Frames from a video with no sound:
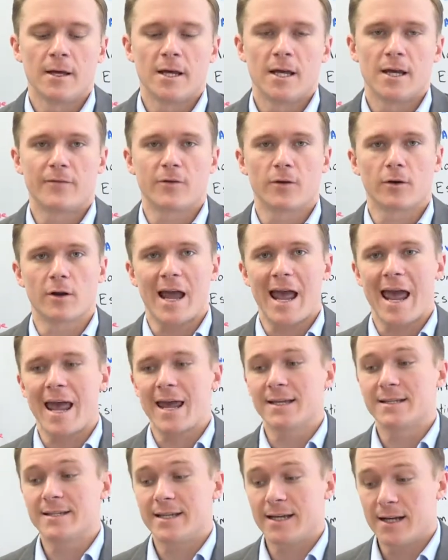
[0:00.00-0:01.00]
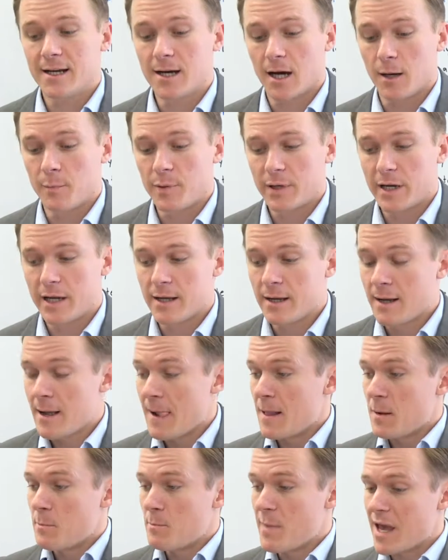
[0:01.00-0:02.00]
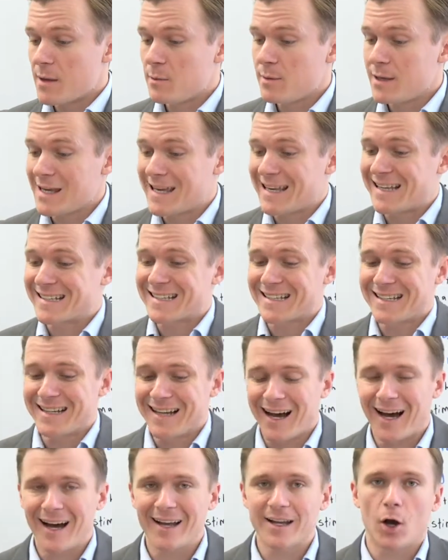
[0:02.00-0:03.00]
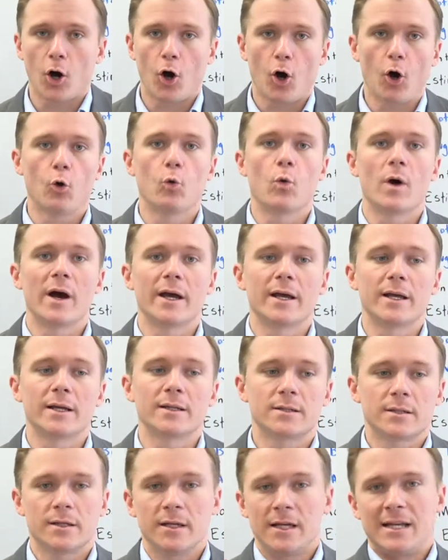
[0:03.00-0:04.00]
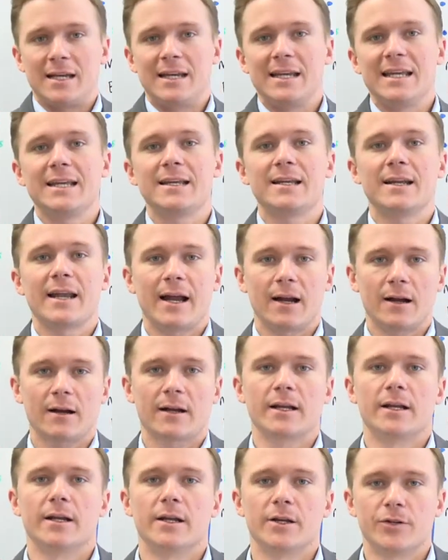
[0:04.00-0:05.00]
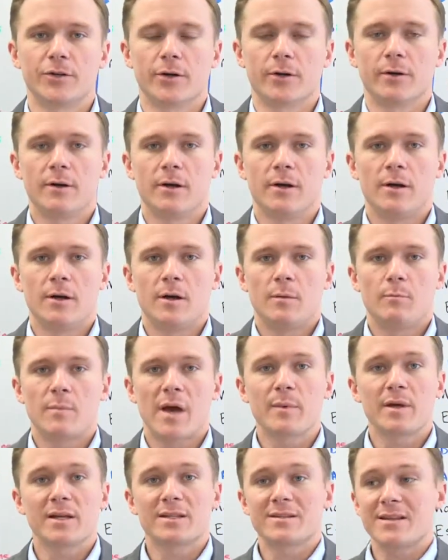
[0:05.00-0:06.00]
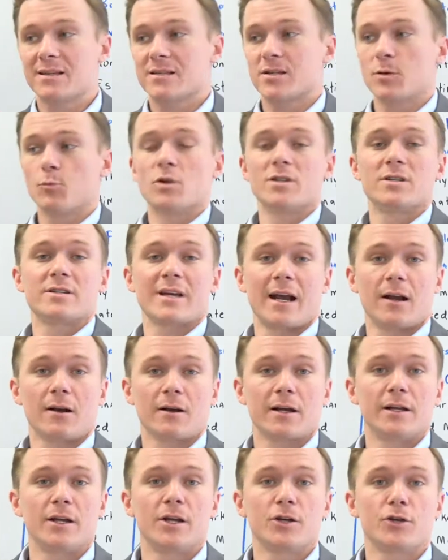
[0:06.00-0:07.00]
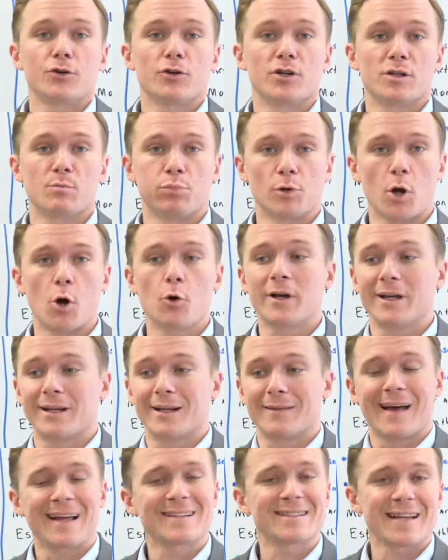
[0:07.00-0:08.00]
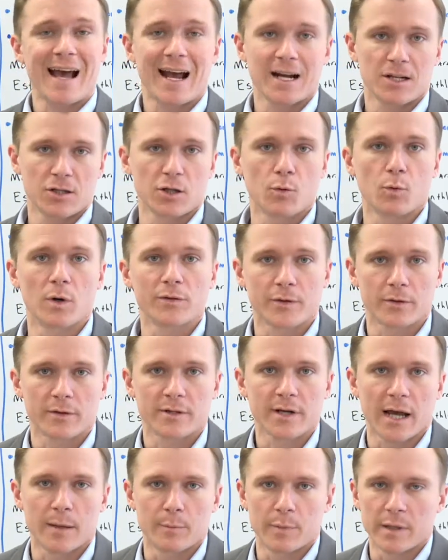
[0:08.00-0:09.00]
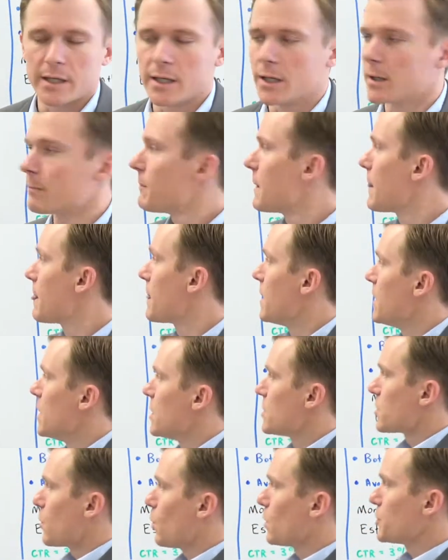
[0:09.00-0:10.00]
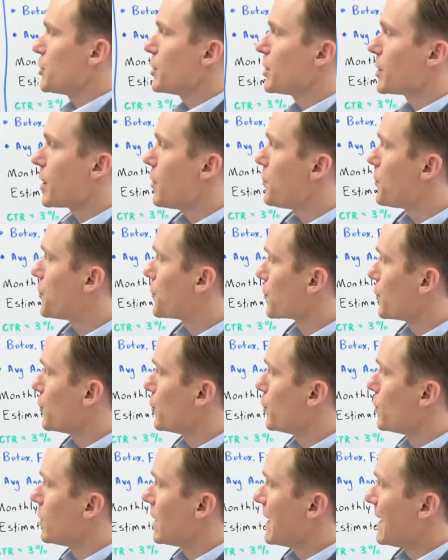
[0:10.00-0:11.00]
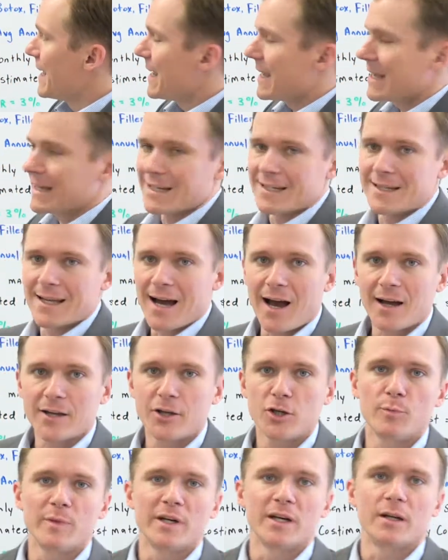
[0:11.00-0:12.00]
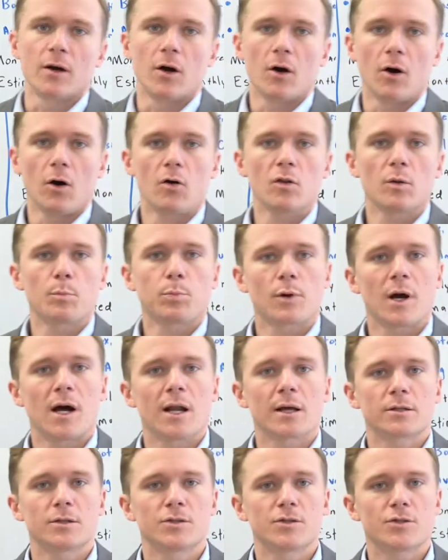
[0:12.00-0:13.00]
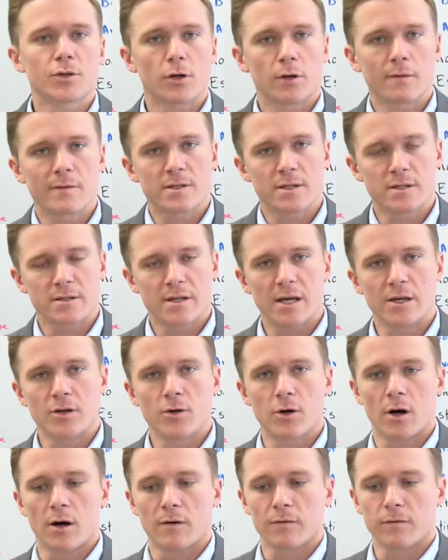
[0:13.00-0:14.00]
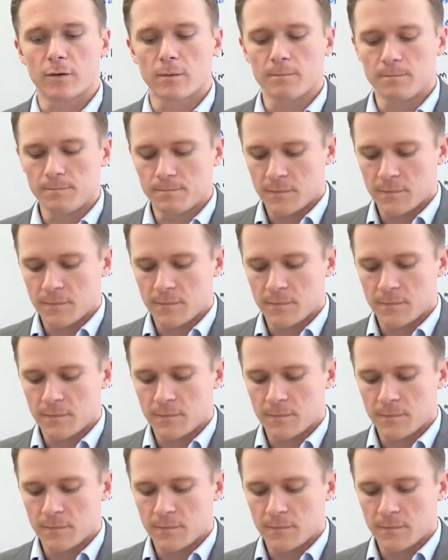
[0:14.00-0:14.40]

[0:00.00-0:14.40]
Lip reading: If you're an AC company, maybe it's not always need an air conditioner. Maybe it's that someone's air conditioner is broken and that's actually what they're typing in. So I want you to go through and document all the products and services that you offer,